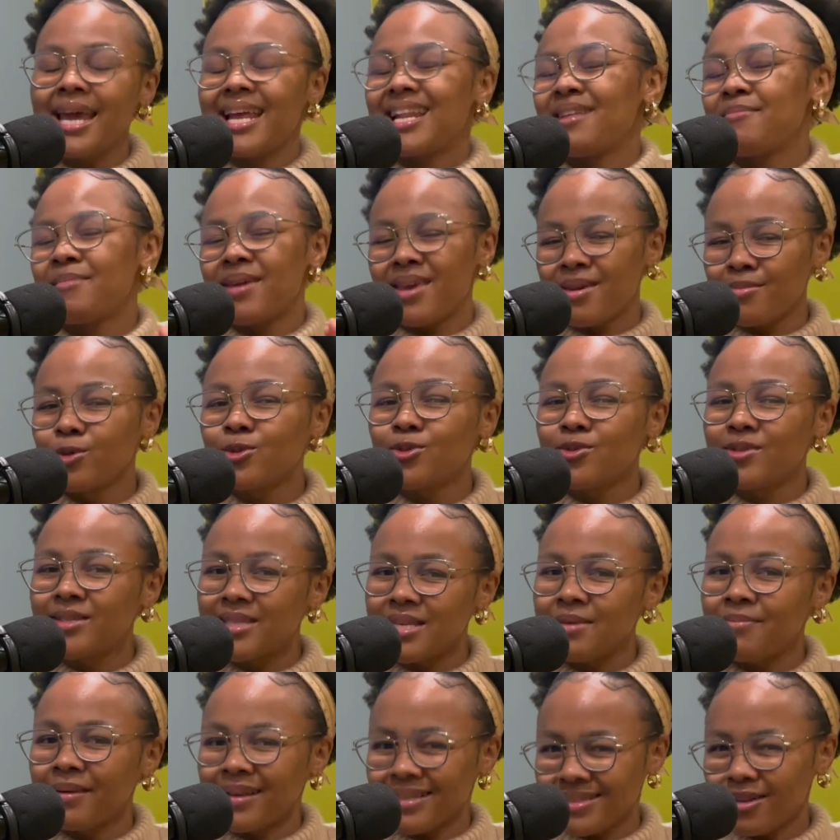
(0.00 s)
And I'm able to
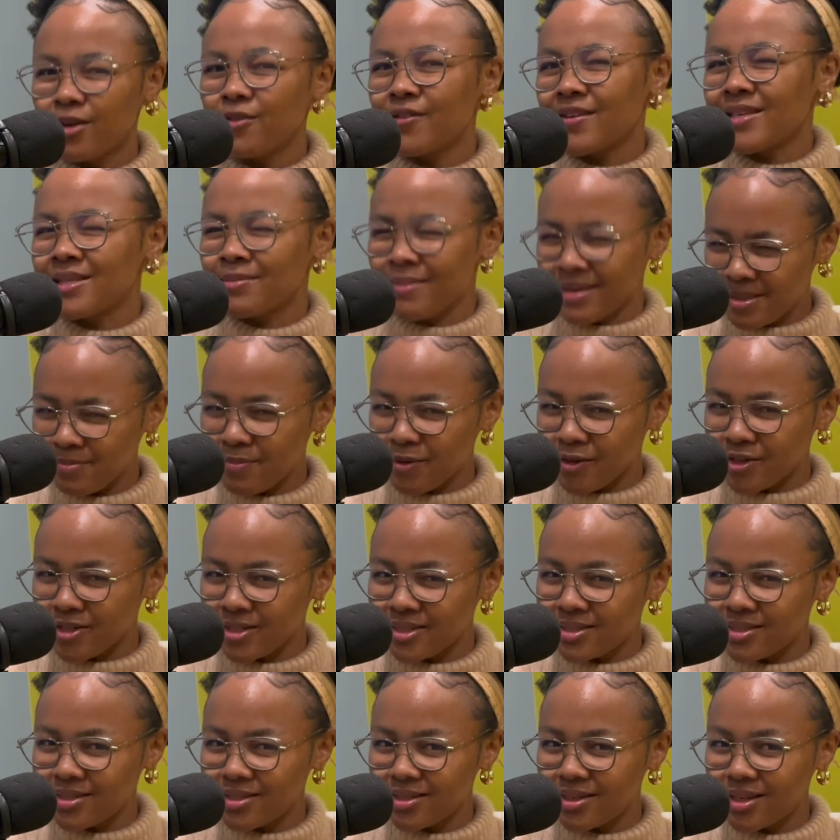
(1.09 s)
see myself as my
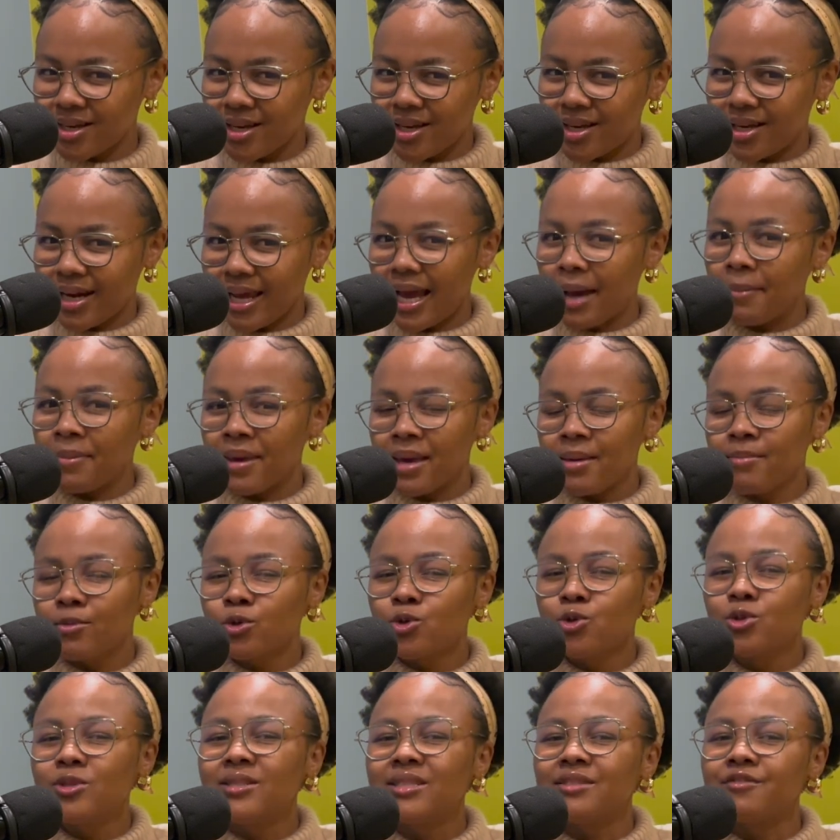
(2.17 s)
spirit. Like, I'm able
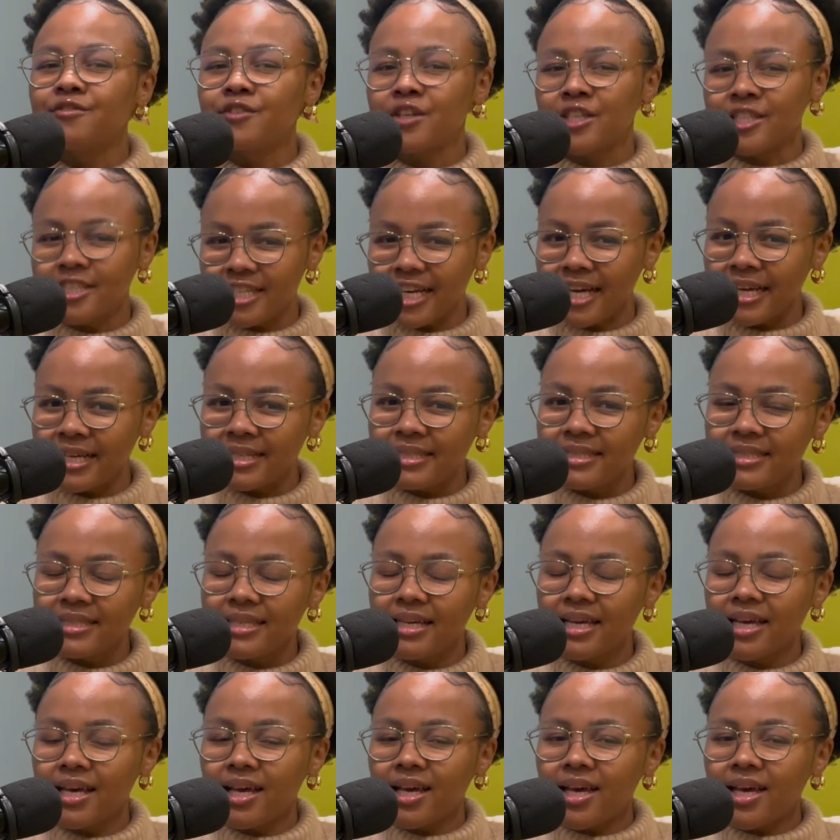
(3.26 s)
to differentiate